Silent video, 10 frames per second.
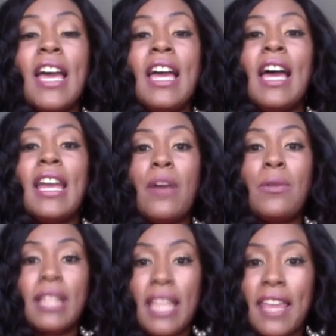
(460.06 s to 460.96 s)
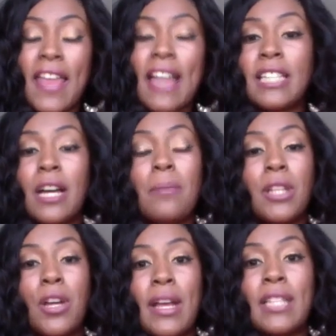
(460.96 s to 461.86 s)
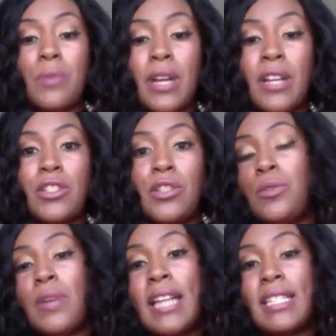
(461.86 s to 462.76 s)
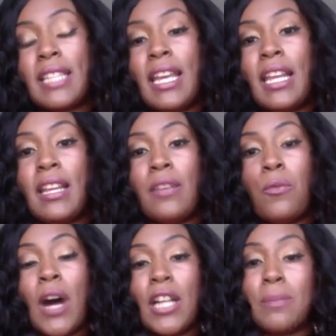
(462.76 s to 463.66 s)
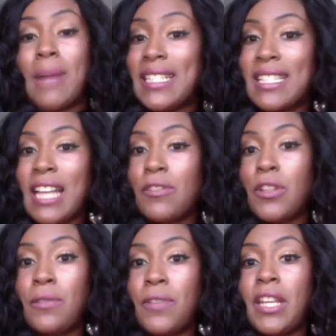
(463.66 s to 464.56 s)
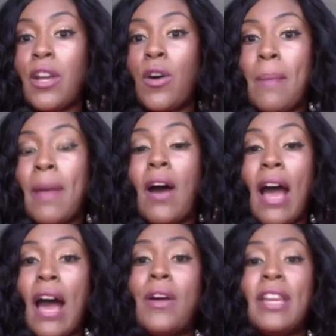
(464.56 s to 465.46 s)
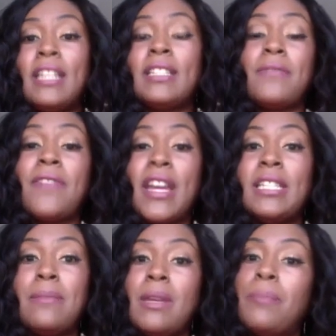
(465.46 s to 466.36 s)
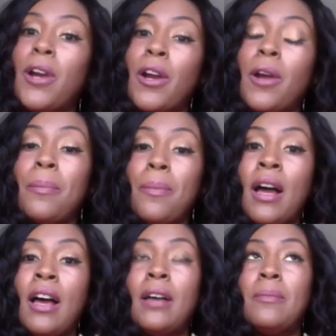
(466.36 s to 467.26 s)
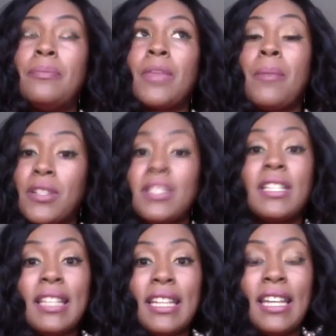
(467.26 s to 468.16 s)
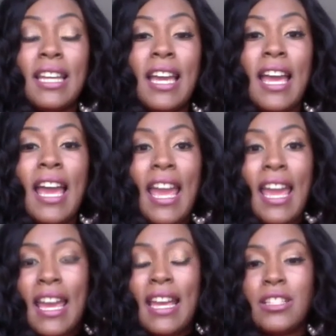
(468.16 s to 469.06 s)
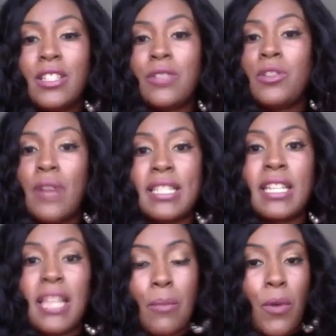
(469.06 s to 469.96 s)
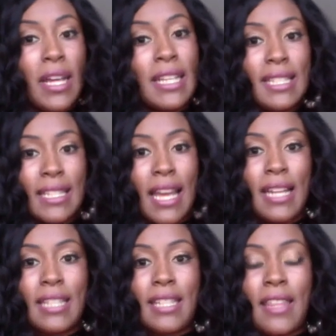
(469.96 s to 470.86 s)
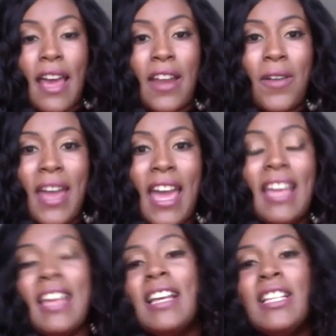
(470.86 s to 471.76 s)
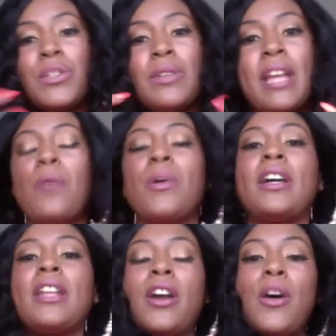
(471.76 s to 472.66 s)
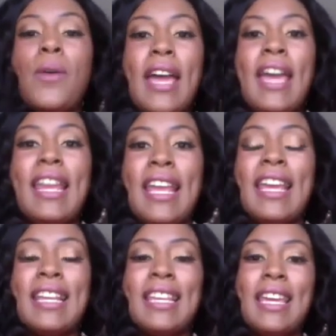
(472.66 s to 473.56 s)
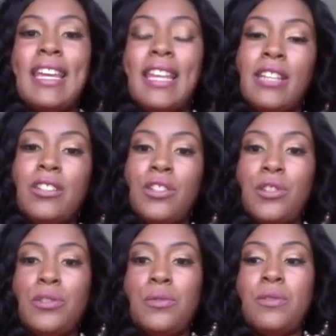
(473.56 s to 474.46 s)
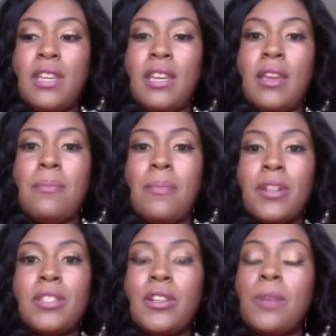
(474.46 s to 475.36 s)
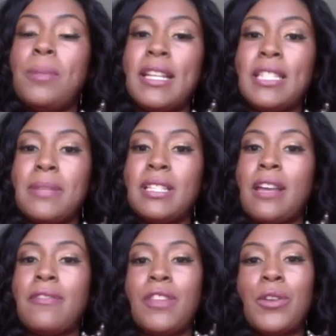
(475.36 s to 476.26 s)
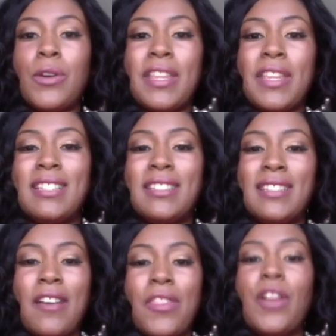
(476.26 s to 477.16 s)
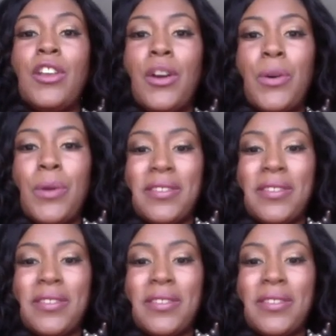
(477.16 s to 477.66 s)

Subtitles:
and I will link that down below as well, so you guys can watch my South Node video about how it has affected me personally, and you guys can get more insight into that. Okay, so now we're going to go ahead and get into the personal placements of the North and South Node.